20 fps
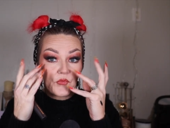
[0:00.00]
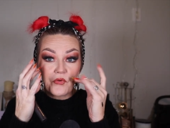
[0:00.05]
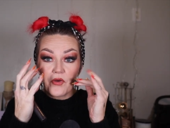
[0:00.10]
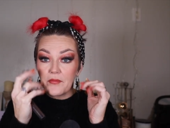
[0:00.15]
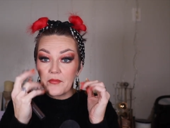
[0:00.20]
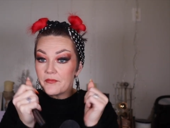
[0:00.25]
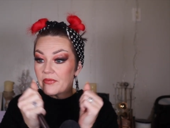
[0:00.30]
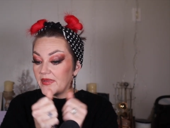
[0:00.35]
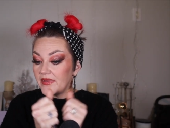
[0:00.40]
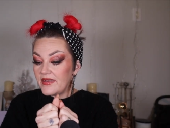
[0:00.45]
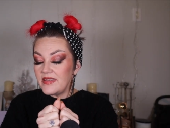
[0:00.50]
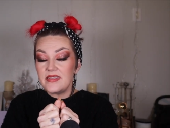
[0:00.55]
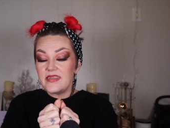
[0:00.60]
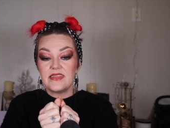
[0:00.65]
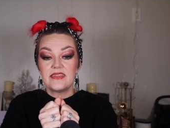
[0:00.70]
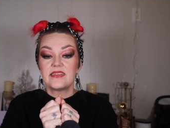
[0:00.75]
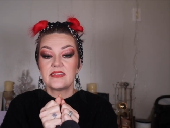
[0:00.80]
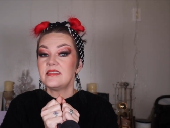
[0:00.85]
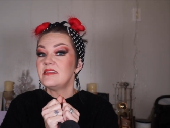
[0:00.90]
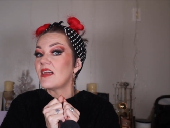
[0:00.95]

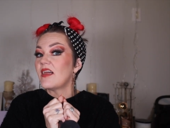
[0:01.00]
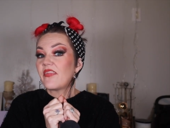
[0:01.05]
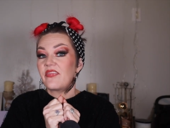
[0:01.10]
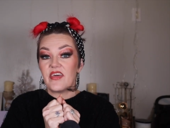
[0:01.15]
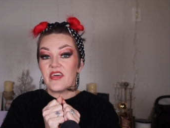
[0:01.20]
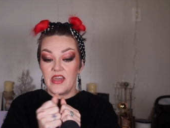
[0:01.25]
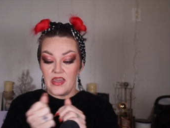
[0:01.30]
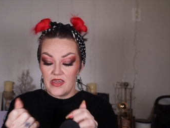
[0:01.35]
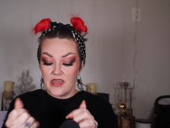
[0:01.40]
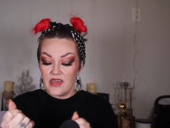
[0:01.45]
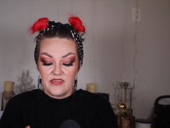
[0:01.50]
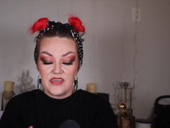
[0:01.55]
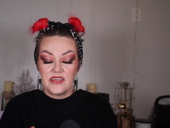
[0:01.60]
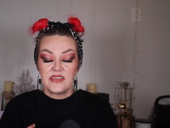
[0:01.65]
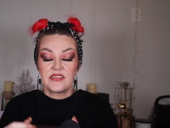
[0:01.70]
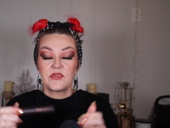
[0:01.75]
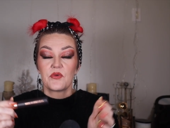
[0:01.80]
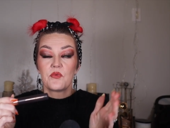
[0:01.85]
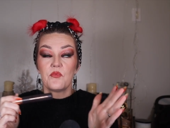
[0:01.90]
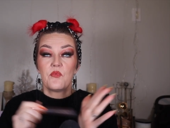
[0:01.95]
crumblies, nothing.
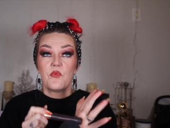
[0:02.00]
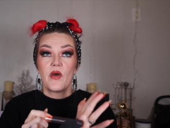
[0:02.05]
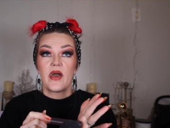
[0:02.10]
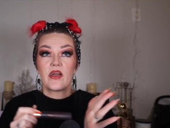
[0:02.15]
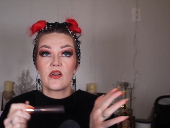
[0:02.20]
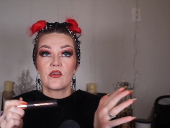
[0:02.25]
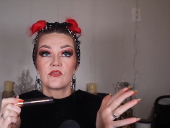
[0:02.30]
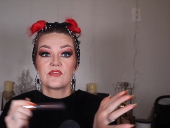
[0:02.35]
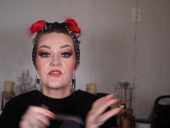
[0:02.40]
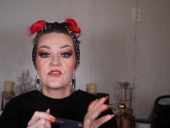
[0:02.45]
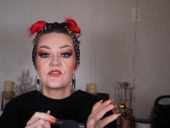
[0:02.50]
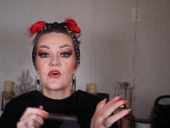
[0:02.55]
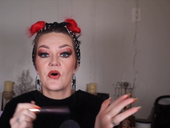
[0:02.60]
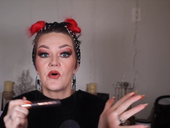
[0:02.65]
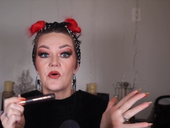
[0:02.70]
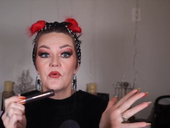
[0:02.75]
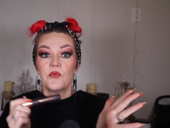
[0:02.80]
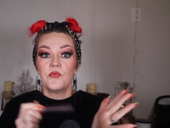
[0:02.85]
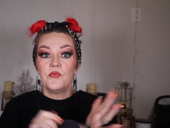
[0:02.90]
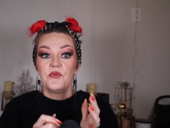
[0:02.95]
This wears
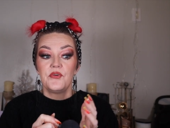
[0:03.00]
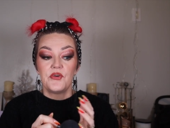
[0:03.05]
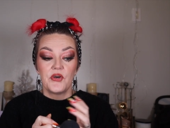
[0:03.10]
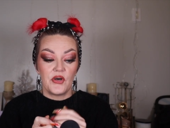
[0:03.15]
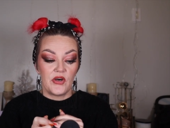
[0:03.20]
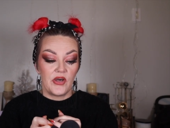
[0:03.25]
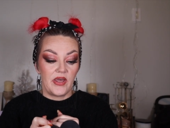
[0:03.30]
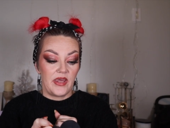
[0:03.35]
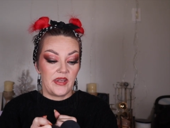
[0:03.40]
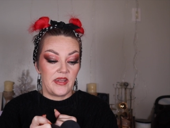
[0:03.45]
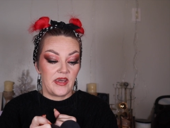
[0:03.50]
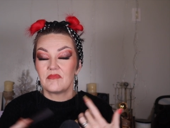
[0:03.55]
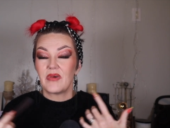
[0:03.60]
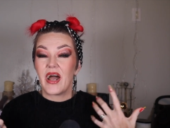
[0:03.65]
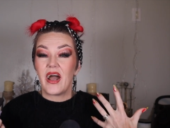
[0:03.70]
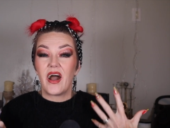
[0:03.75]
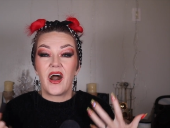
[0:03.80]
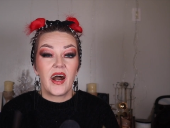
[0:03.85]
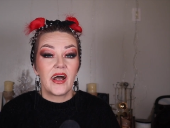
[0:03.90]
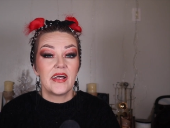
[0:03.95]
so good.
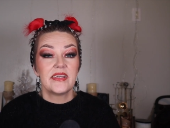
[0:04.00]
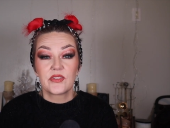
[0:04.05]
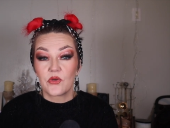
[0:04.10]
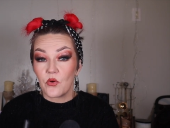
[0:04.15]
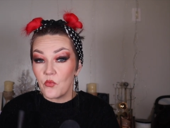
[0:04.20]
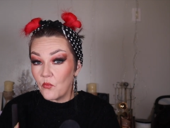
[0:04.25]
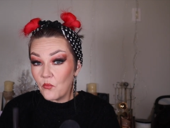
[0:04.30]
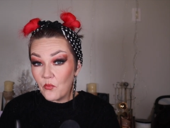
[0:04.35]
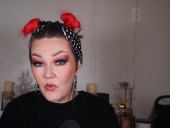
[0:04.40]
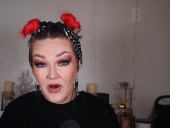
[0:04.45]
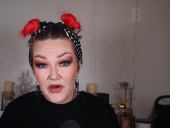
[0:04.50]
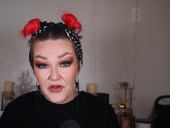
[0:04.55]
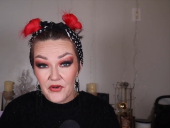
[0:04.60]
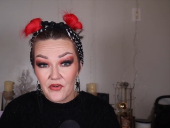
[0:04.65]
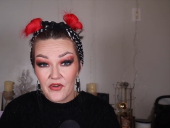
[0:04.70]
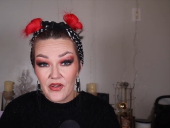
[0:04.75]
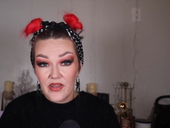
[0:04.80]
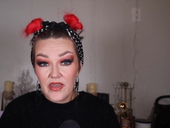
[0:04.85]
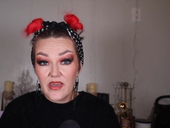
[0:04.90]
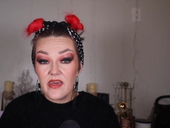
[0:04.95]
My eyes are
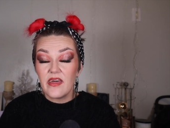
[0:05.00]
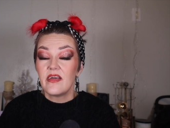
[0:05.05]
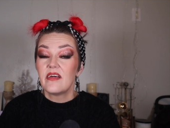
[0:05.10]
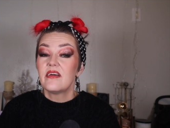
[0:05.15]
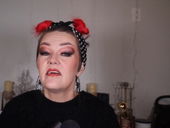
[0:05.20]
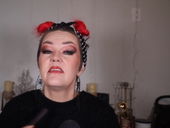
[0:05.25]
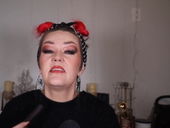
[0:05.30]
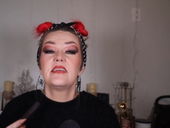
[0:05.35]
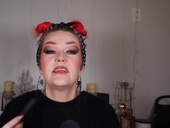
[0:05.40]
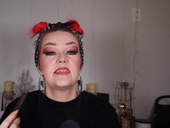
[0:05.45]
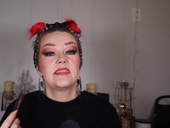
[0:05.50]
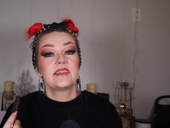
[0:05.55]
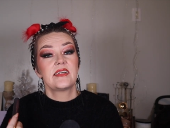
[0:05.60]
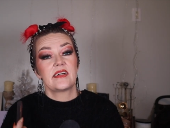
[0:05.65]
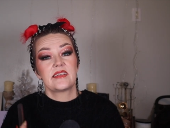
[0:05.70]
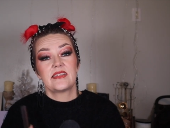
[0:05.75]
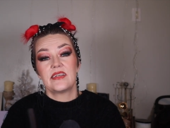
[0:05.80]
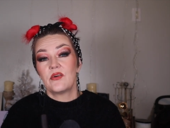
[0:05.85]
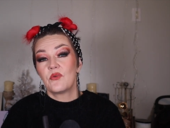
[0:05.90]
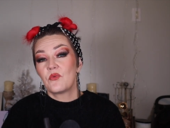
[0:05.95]
watery. This
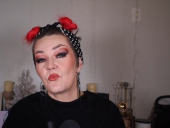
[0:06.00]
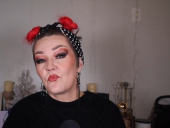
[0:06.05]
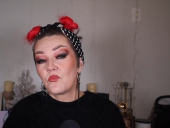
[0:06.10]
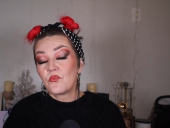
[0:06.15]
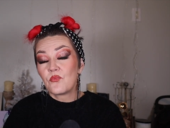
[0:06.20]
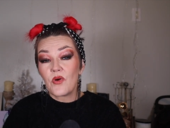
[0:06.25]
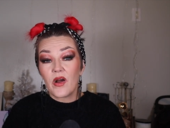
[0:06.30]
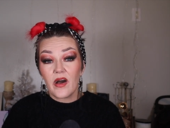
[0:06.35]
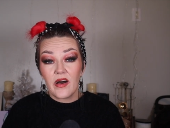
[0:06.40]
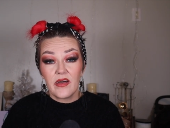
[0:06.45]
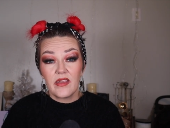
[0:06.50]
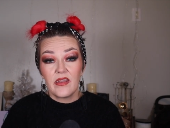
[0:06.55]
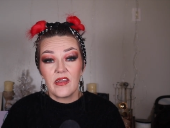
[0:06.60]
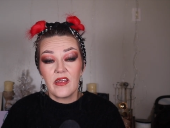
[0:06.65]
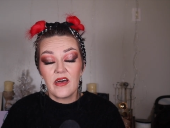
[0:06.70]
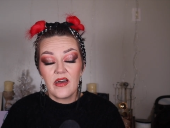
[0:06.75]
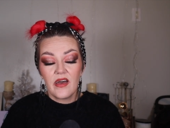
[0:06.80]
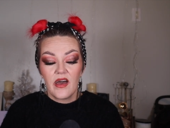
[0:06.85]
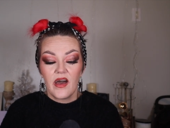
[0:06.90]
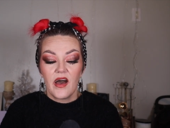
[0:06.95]
doesn't
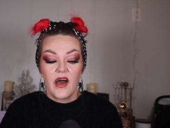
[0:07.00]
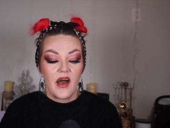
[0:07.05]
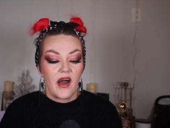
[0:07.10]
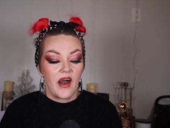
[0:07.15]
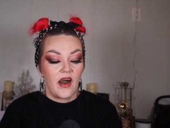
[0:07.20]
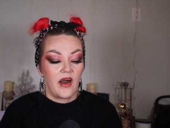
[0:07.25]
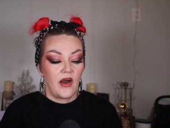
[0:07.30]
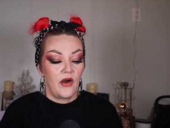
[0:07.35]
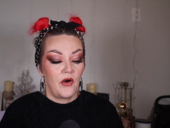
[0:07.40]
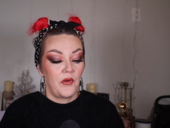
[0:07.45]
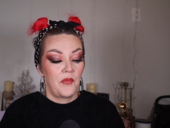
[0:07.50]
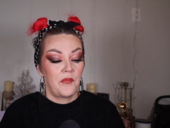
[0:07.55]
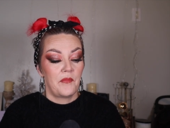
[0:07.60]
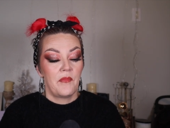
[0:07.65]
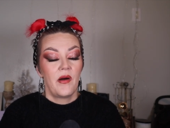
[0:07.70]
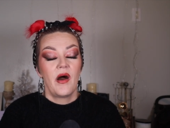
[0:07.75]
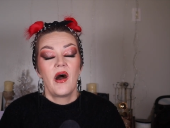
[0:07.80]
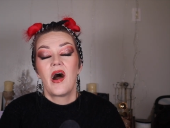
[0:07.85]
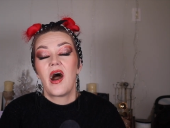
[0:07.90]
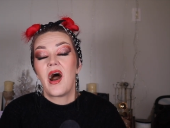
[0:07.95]
run.
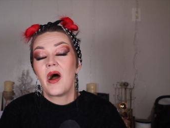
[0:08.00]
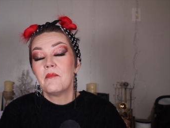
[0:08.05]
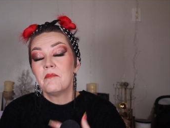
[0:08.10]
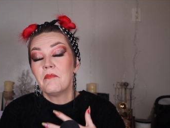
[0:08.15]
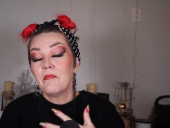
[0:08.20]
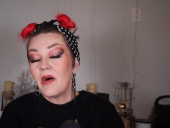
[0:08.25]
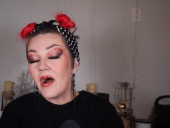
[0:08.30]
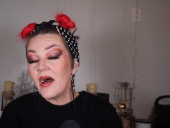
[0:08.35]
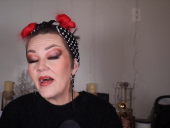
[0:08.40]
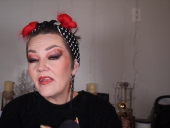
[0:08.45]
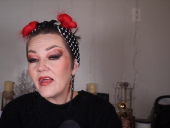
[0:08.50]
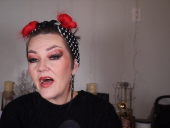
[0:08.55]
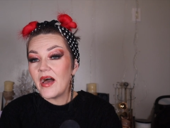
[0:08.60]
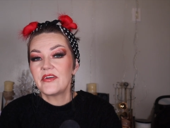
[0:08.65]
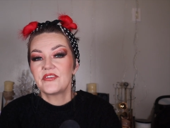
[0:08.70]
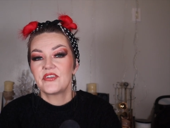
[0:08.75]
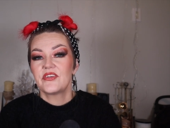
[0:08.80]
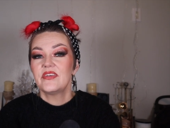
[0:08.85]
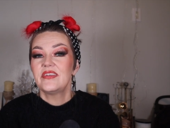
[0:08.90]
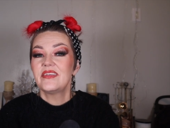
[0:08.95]
Um, my
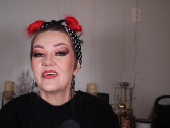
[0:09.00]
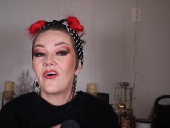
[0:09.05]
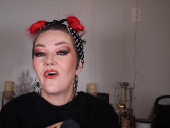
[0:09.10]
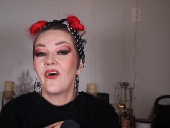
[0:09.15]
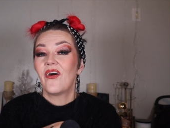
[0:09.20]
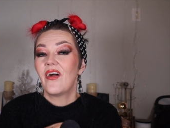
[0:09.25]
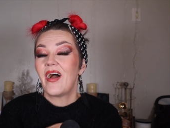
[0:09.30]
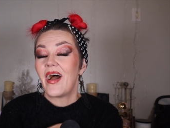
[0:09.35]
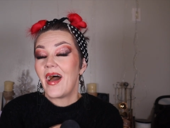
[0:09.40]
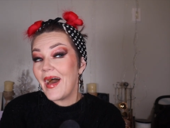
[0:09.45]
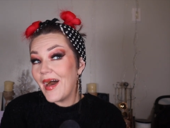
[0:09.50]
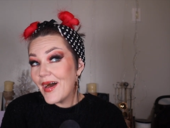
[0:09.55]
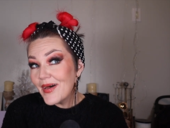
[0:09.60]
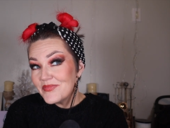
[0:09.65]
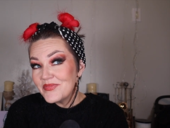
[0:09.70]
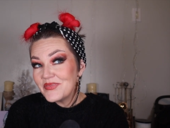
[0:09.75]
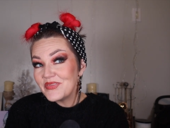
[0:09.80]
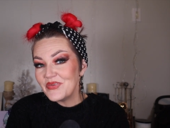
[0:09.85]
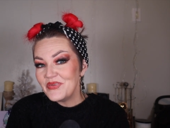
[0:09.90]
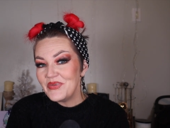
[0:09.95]
lashes are
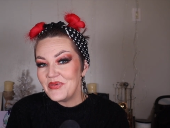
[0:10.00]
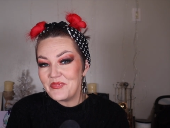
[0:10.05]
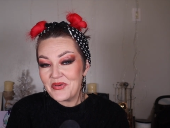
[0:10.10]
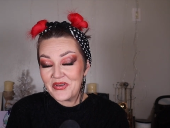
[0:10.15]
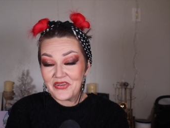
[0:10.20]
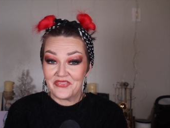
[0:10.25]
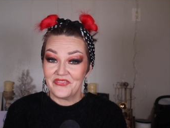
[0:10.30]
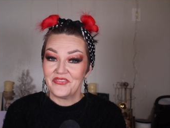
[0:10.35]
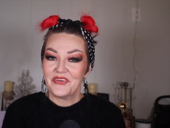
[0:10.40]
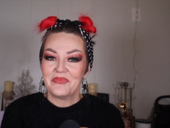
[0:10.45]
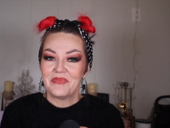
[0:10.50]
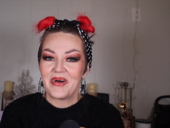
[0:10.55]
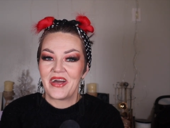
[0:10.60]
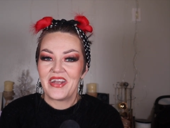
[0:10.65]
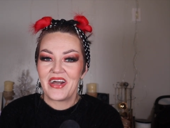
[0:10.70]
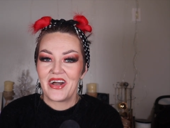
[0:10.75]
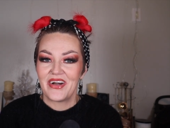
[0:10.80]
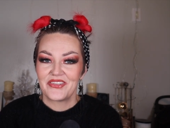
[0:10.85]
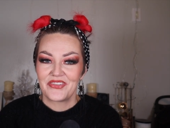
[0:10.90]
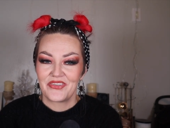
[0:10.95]
absolutely pitiful, my
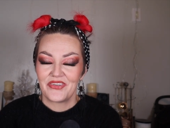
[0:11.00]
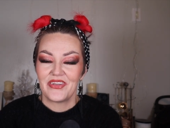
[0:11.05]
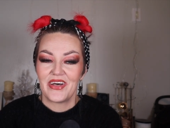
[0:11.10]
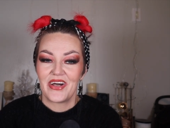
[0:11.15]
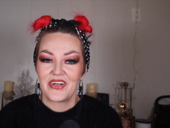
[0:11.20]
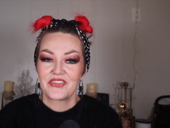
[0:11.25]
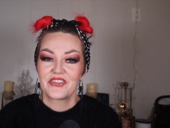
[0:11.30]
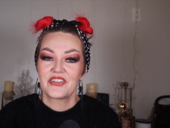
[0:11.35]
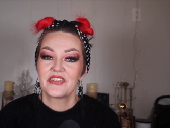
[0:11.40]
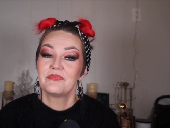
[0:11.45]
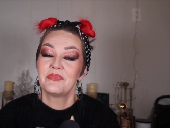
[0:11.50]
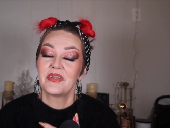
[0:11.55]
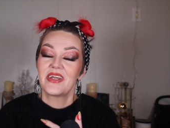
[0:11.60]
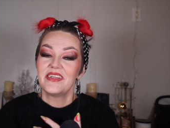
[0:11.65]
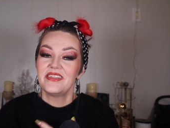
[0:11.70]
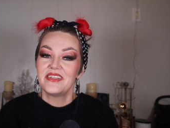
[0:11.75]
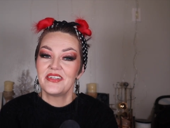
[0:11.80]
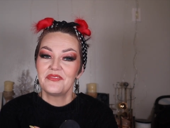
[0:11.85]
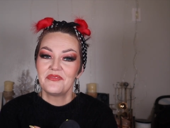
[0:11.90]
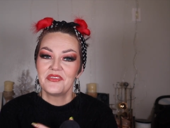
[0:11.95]
natural lashes, but I
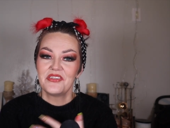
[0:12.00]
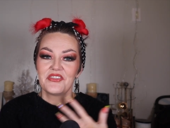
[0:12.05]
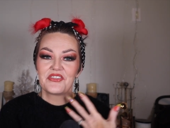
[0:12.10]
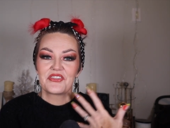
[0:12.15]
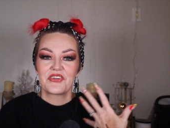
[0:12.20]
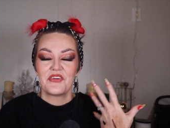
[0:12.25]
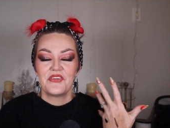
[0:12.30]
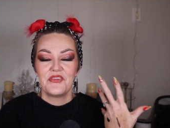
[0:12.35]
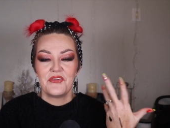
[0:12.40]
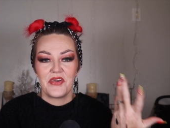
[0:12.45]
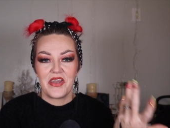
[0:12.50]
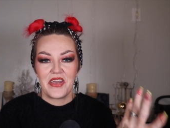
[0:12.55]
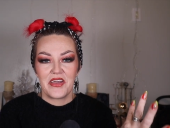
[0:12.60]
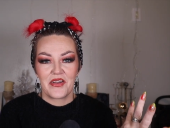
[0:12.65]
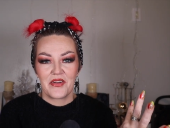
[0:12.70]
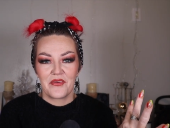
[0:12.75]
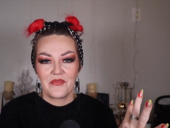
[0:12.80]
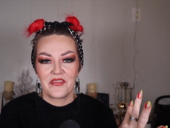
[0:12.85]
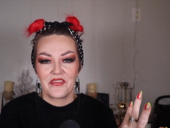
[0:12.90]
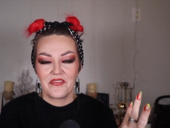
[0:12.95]
did want to show you
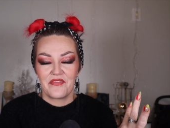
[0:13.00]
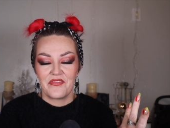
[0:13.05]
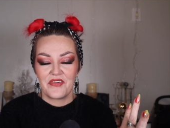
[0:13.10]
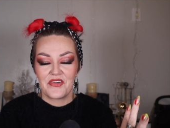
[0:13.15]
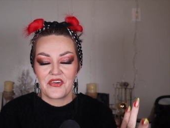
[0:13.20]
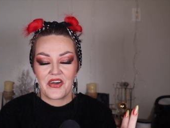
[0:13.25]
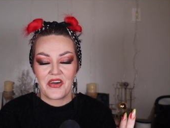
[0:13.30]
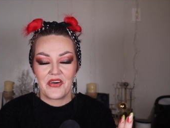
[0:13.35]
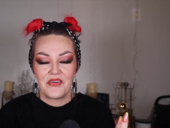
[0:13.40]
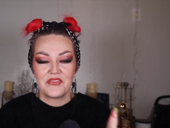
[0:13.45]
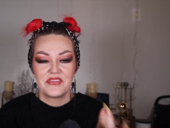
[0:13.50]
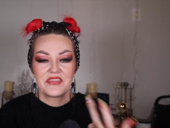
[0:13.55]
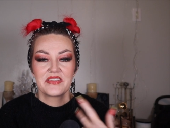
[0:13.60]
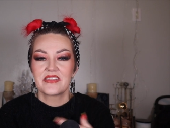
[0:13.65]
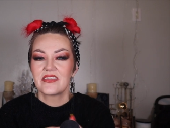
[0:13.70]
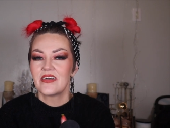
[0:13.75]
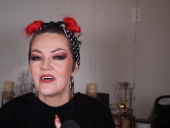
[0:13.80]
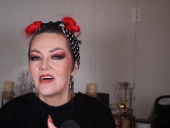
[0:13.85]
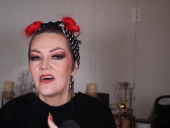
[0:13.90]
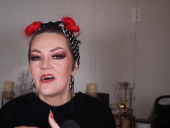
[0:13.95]
here with a few coats